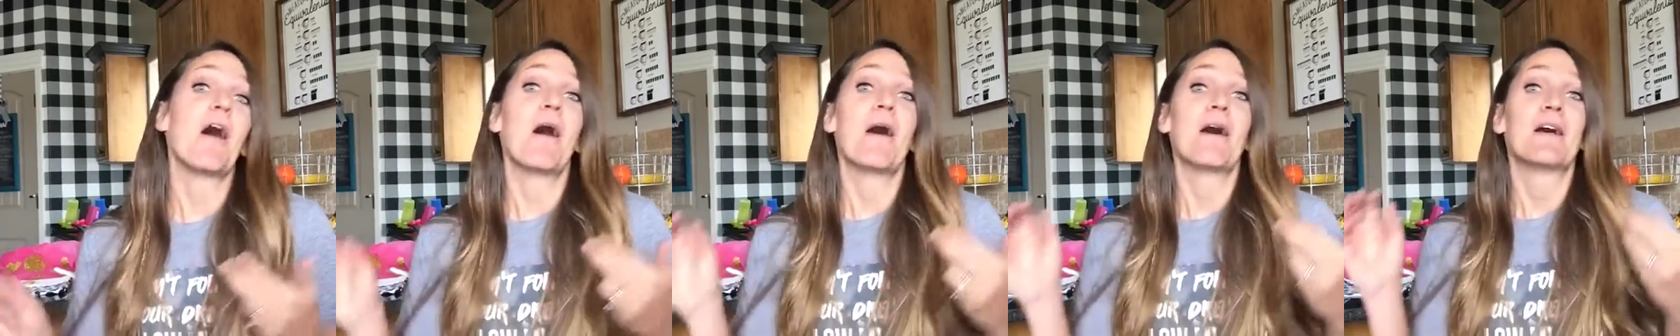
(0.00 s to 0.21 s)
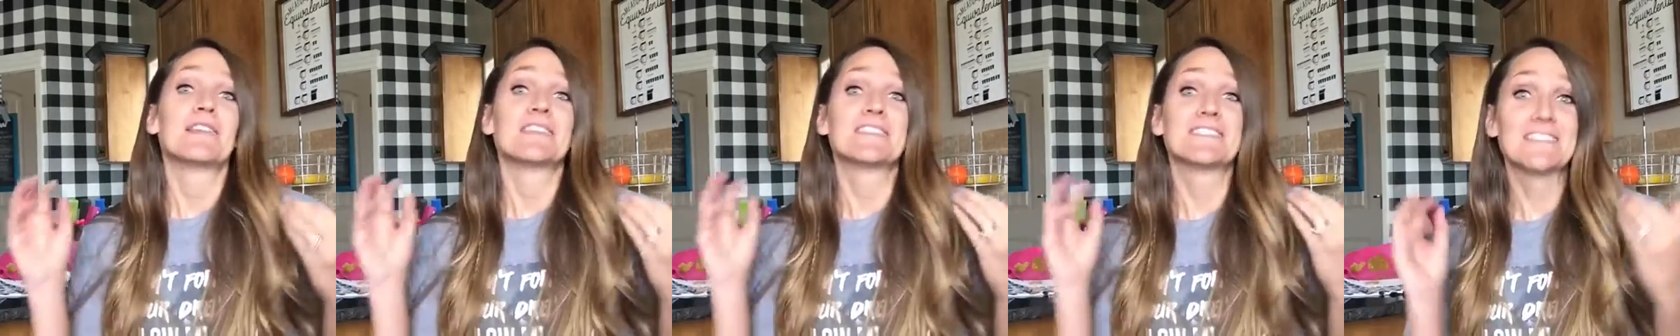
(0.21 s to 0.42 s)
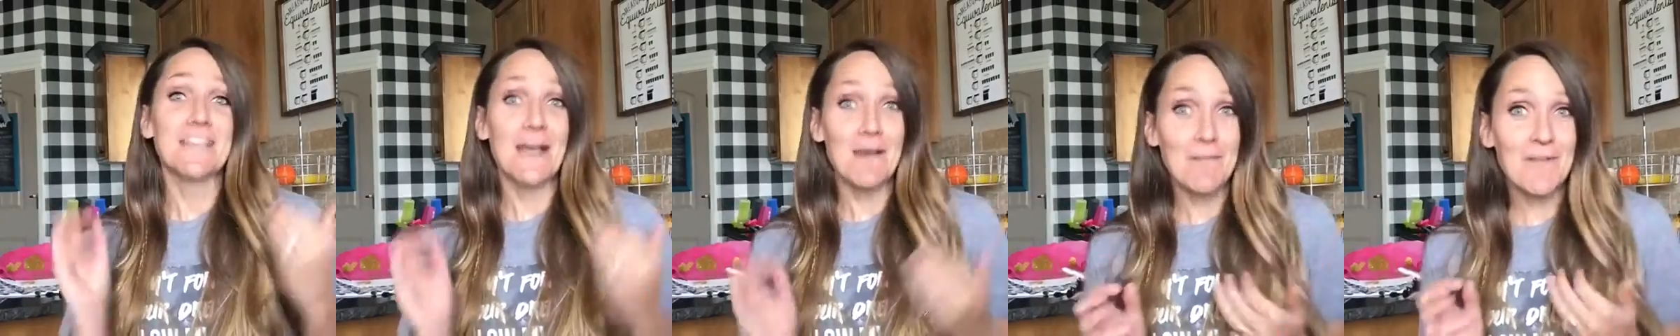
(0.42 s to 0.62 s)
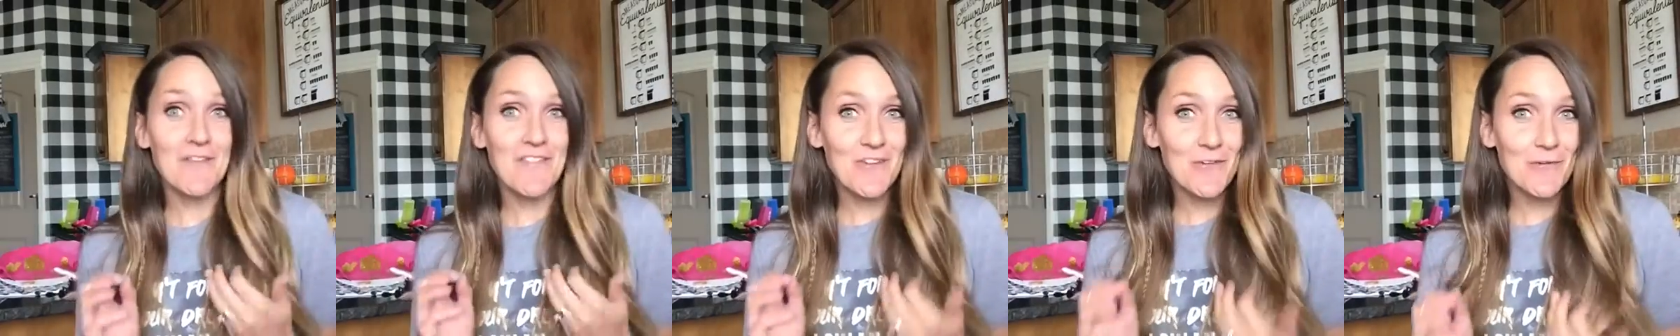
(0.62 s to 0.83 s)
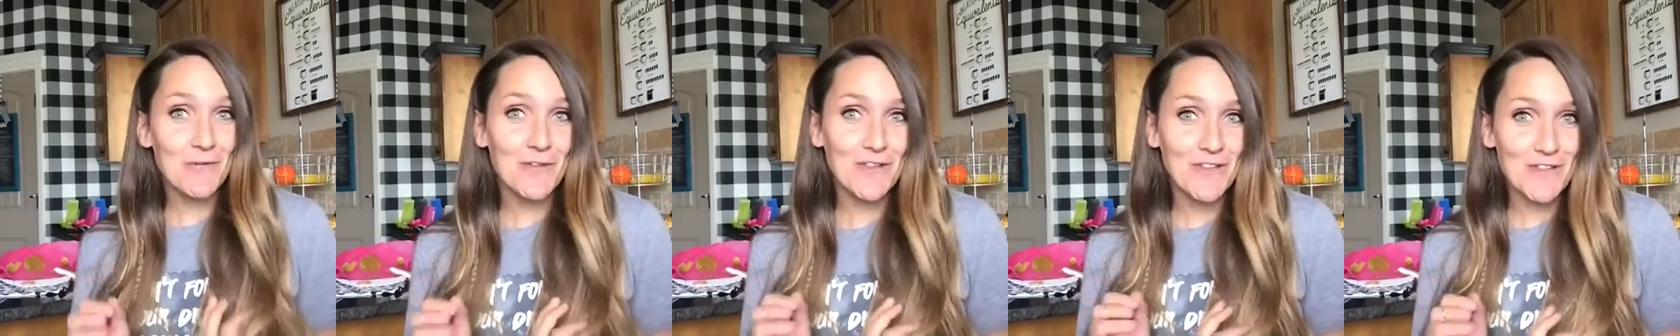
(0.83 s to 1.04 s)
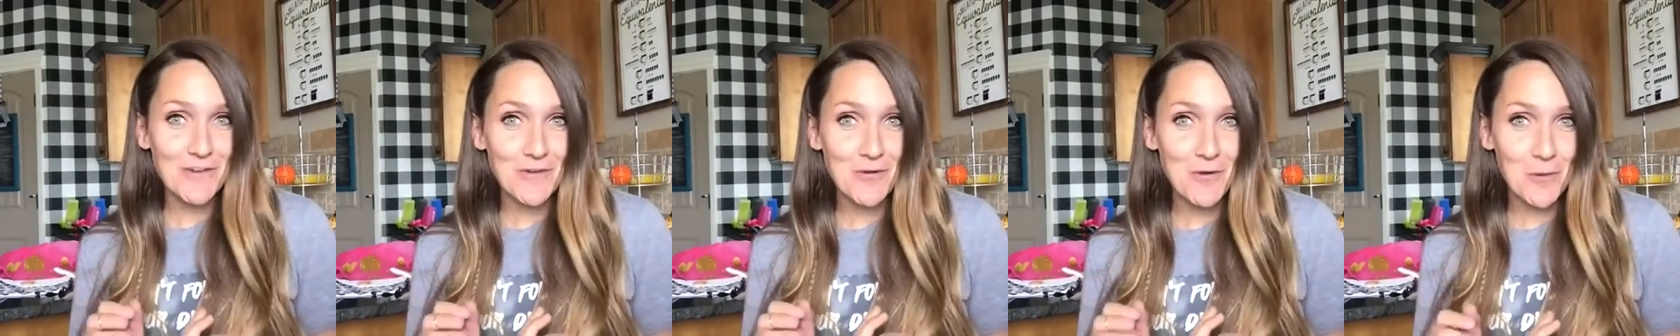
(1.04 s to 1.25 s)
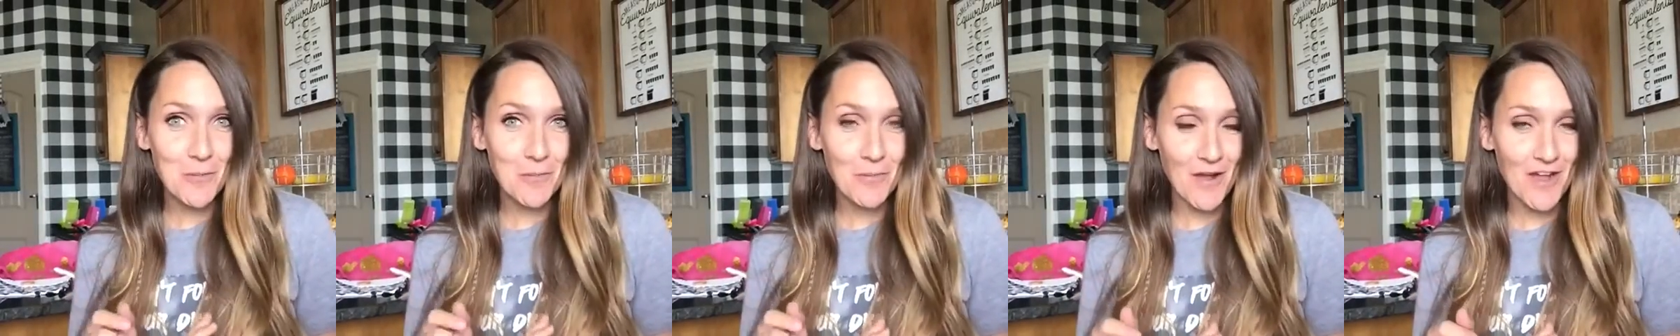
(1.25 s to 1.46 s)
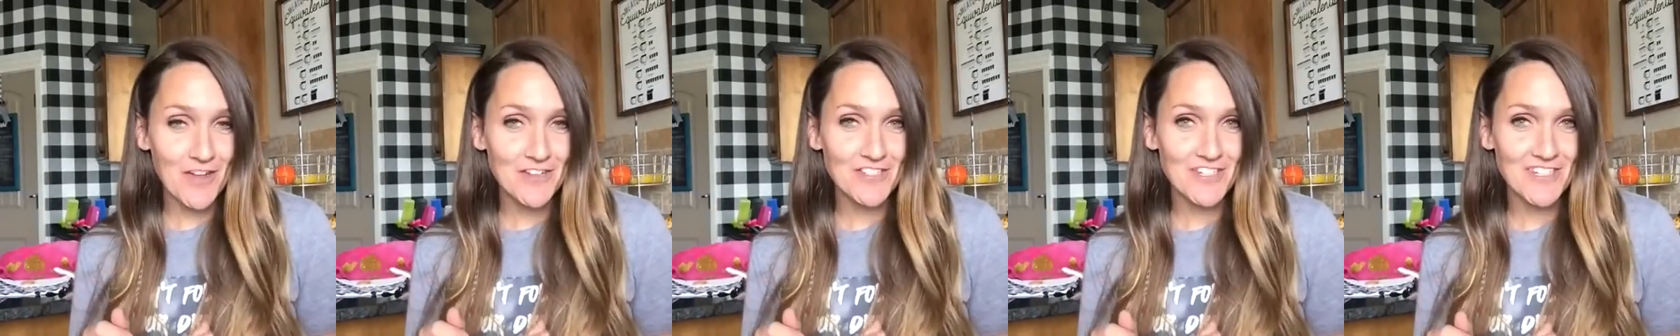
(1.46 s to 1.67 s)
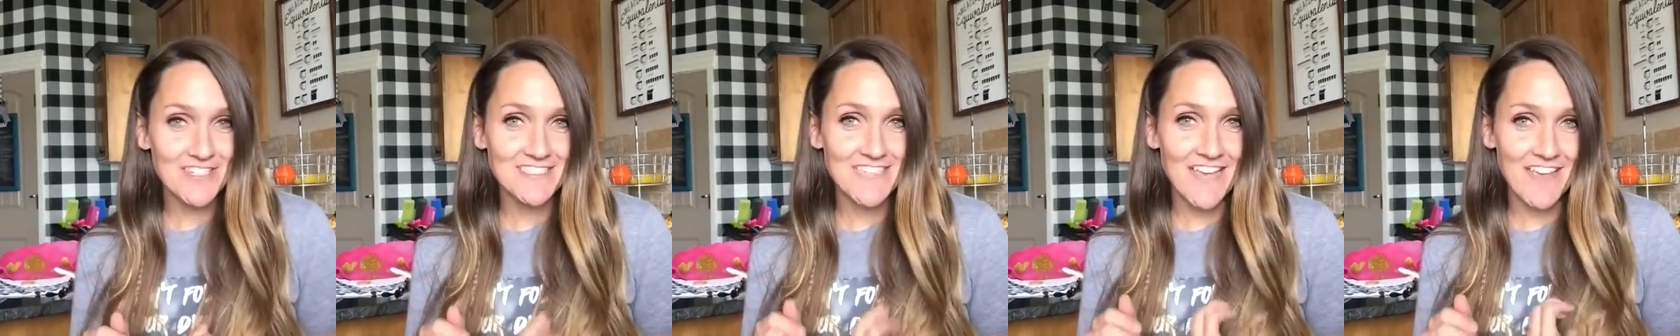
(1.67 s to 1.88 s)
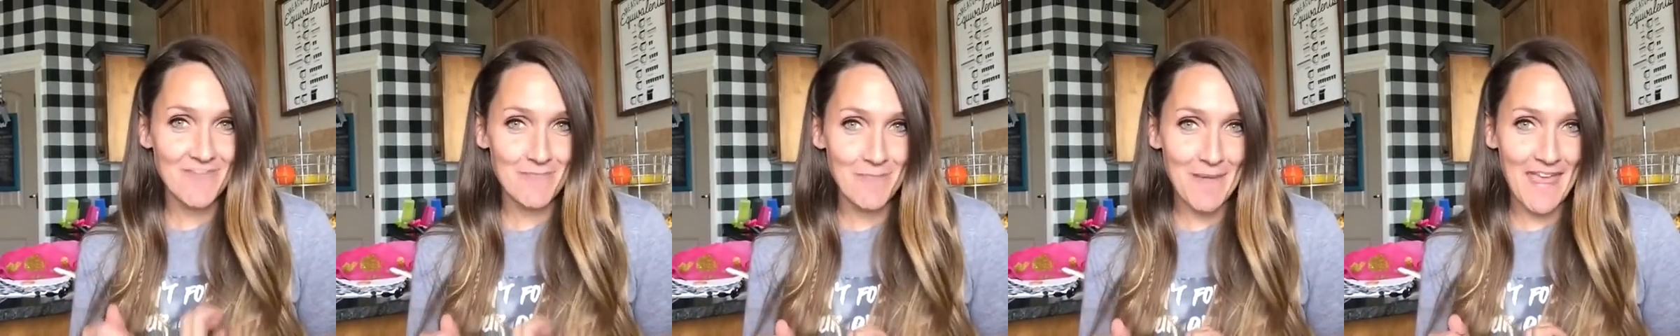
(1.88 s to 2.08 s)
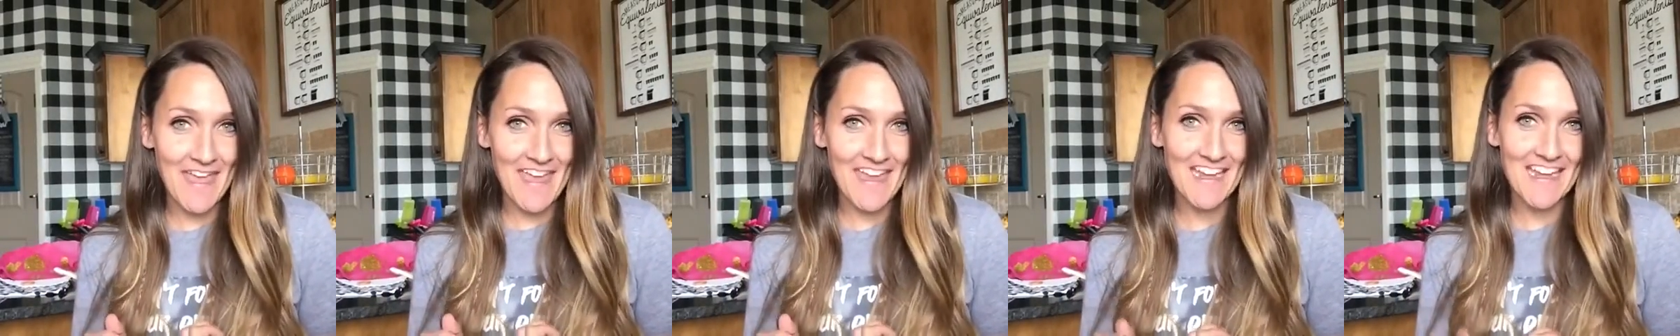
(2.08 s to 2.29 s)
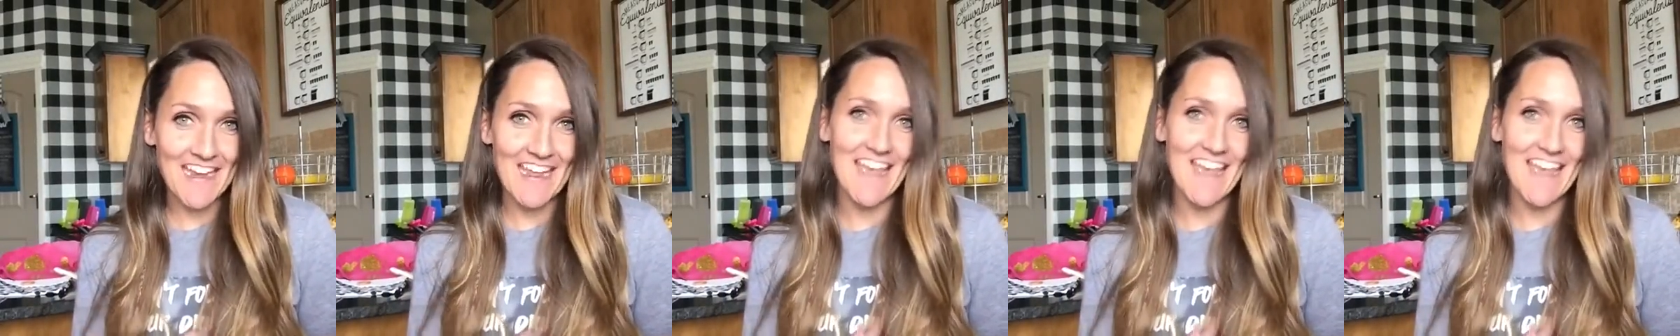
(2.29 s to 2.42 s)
some of the really cool projects I've made,